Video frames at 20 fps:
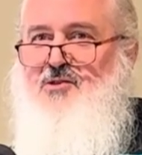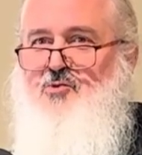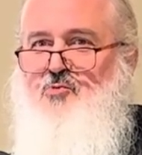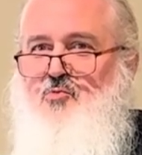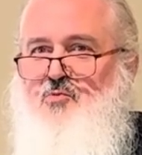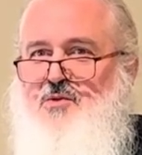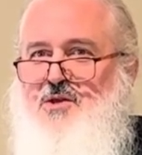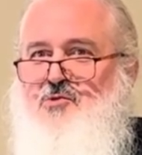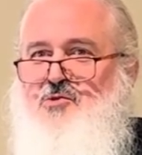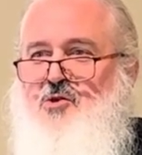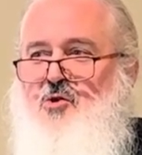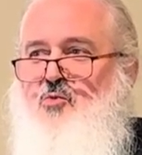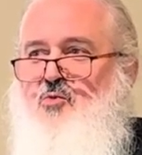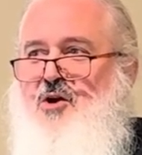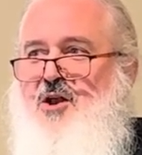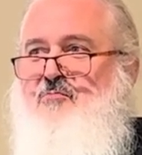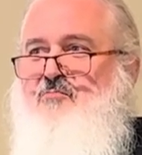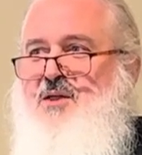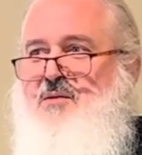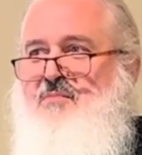you you don't
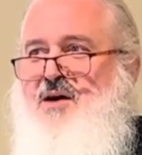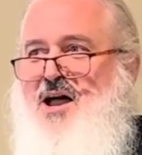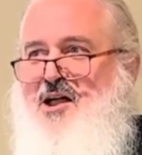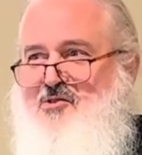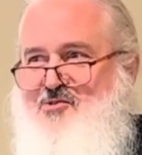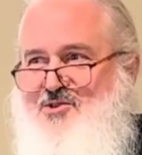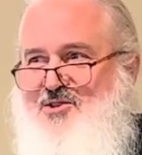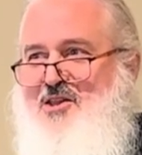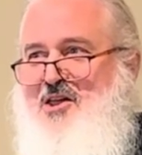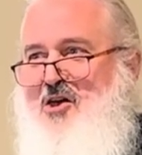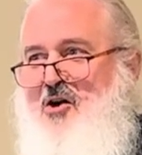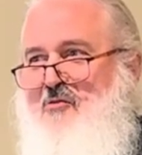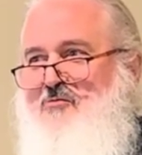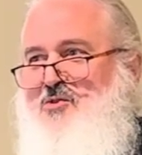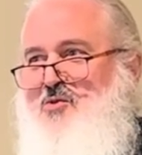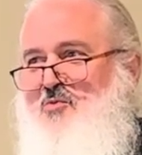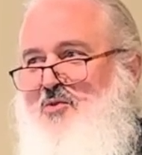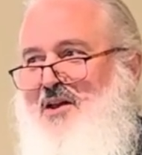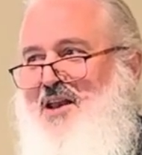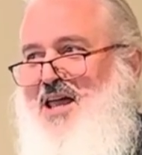want to be by yourself.
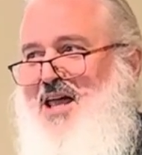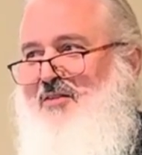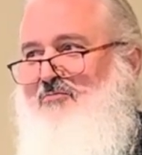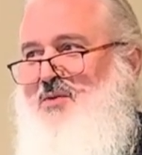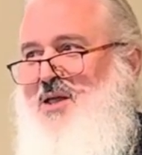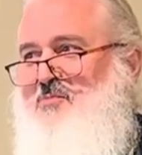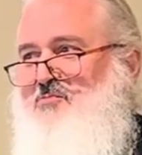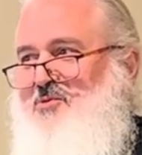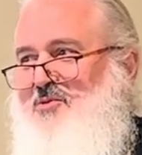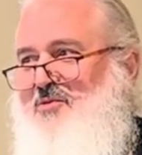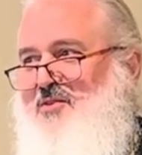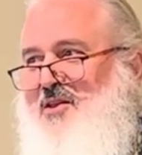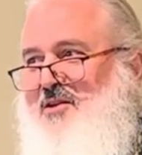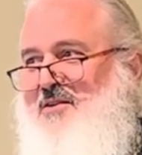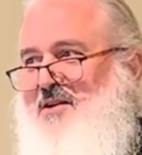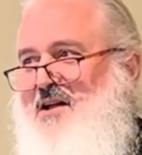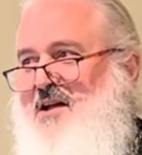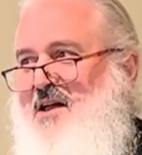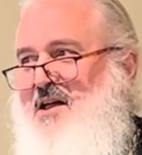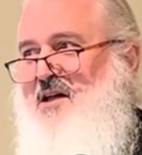You want to have people
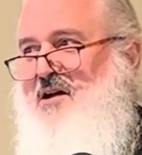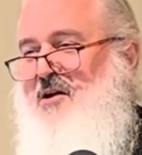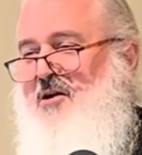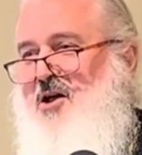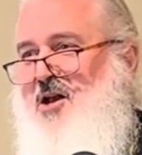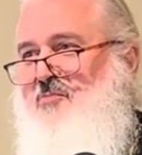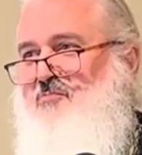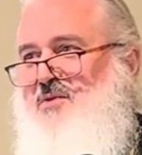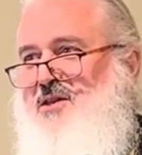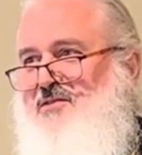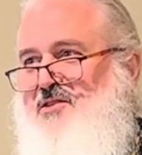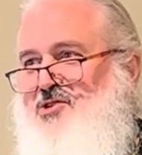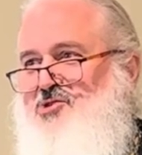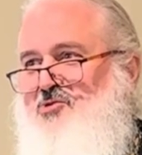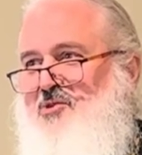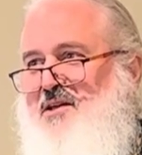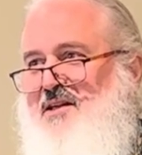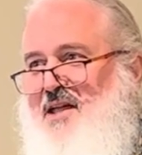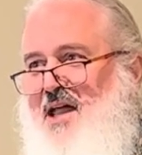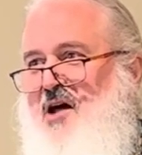that are going to be that
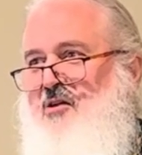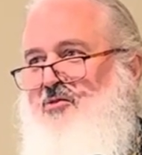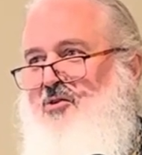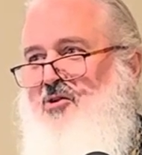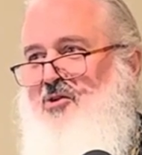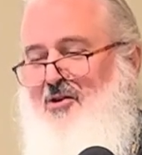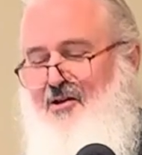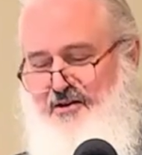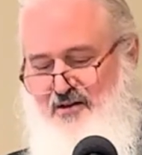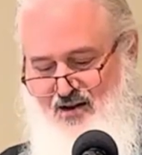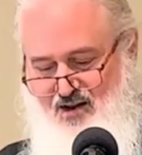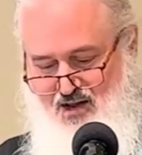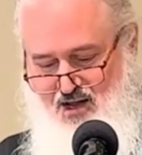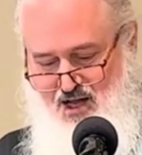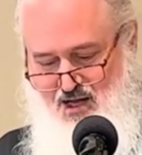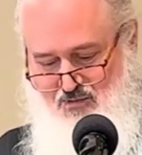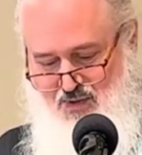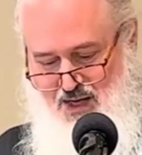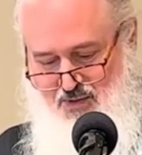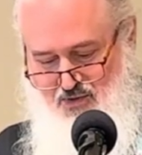you can count on,
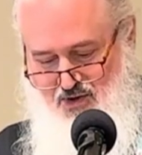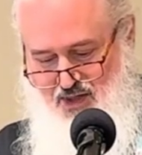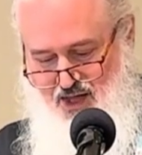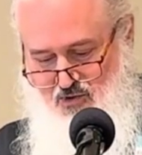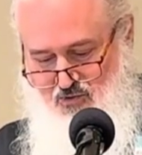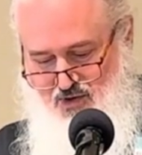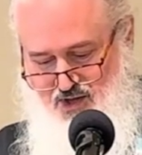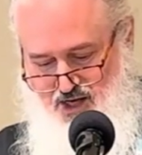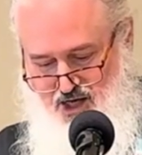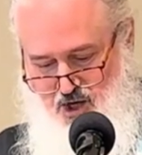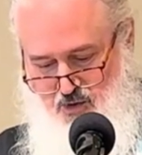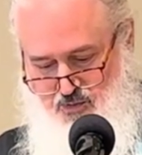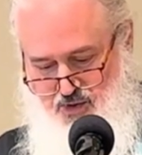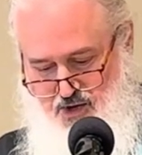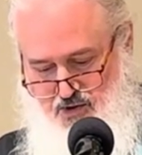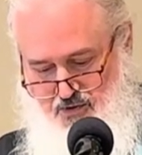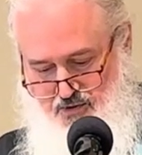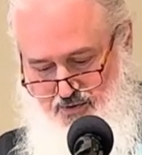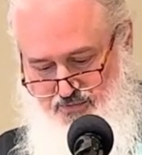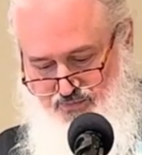people that will help
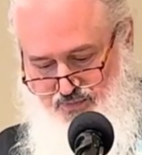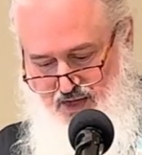you.